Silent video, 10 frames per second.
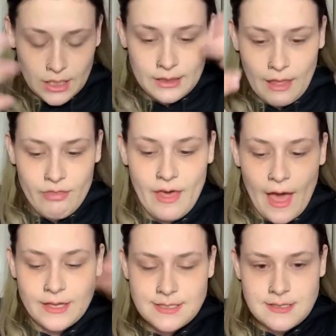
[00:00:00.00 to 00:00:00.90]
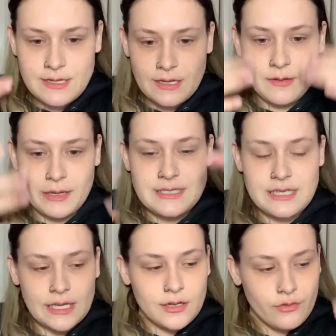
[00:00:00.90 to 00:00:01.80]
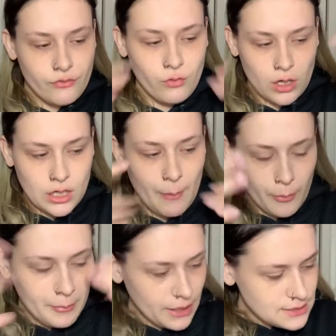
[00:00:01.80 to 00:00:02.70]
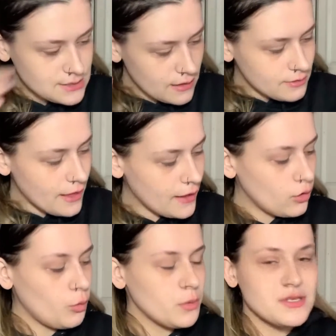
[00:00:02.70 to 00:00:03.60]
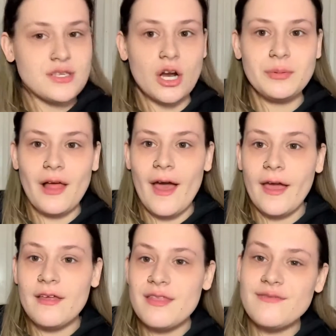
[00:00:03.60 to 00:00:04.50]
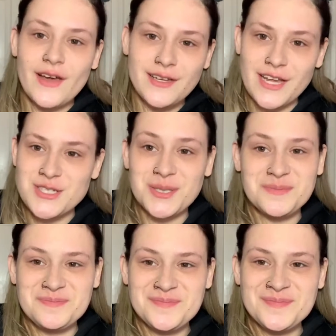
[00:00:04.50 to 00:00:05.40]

Let that sit into my skin for a couple minutes and then we will start applying the foundation.